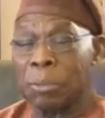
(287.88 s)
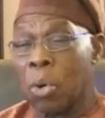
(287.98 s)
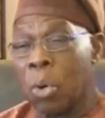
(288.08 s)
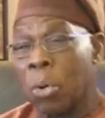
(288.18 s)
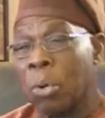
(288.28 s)

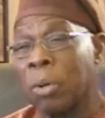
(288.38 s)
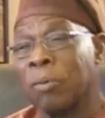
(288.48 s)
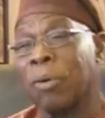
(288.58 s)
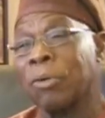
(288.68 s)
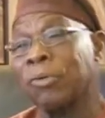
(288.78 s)
all
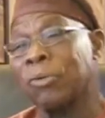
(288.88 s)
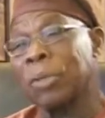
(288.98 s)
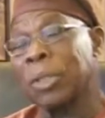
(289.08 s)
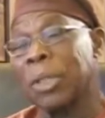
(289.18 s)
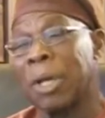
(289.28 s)
of us
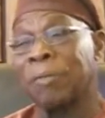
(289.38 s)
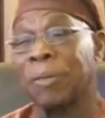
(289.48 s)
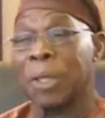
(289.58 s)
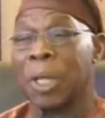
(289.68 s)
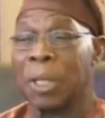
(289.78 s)
in
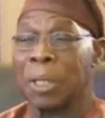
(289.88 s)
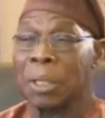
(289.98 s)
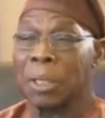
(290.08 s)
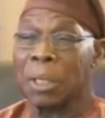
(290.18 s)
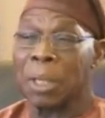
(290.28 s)
Africa
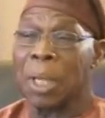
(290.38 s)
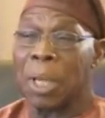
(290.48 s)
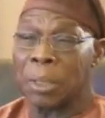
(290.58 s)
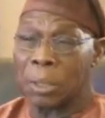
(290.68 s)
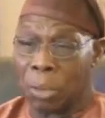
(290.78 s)

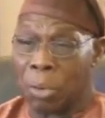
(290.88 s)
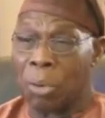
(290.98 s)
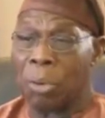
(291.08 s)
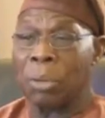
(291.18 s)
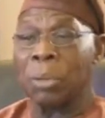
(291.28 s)
and
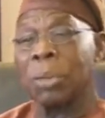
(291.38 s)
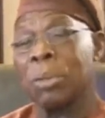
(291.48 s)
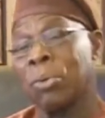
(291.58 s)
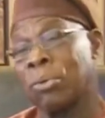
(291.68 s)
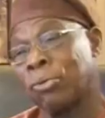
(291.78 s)
all
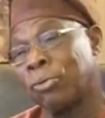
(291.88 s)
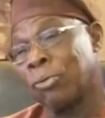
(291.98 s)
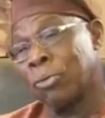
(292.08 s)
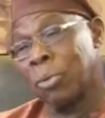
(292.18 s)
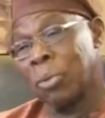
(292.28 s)
those
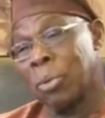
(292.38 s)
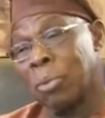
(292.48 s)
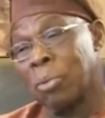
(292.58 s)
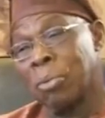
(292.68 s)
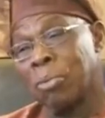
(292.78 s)

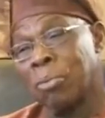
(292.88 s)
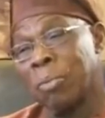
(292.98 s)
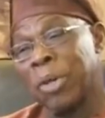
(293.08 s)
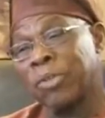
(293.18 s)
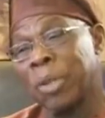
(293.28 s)
who oh,
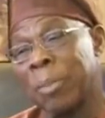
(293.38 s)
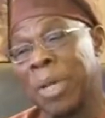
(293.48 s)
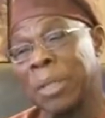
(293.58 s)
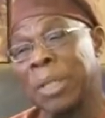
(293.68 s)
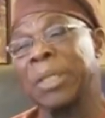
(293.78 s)

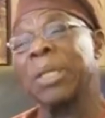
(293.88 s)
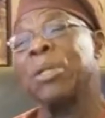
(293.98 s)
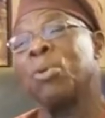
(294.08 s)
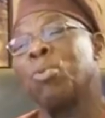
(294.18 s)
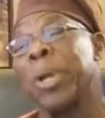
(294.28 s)
masterminded
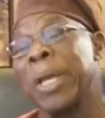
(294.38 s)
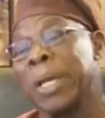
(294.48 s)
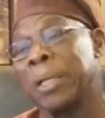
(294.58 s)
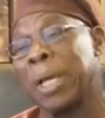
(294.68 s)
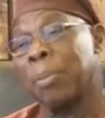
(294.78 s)
the way
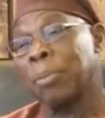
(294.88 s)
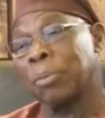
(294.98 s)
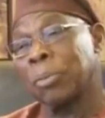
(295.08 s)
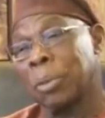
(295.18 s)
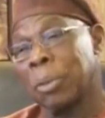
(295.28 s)
it
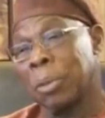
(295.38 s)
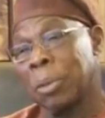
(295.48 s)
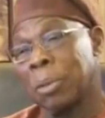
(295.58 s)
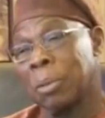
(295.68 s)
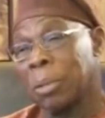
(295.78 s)
happened
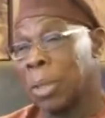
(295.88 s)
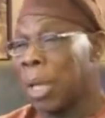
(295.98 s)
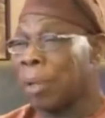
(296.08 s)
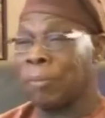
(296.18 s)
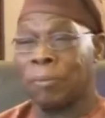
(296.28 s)
will
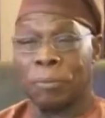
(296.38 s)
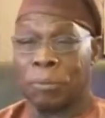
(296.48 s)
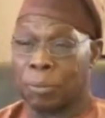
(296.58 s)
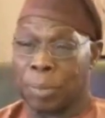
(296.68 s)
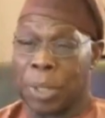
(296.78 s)
have
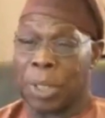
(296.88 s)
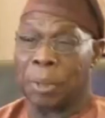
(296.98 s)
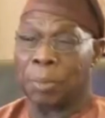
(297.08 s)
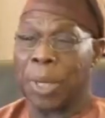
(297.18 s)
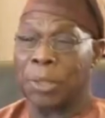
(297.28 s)
to pay a
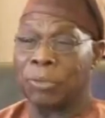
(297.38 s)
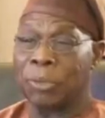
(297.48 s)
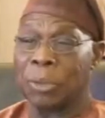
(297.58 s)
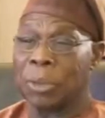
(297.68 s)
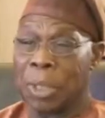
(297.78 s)
price.
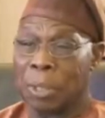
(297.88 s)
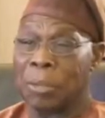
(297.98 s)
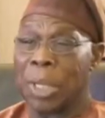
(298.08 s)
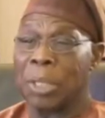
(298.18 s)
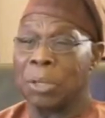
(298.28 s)
And
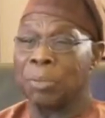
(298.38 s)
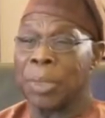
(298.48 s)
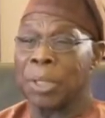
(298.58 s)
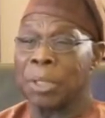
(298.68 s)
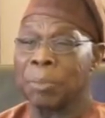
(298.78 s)
we are now
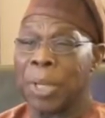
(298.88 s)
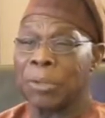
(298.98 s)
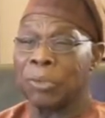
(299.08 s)
paying the price.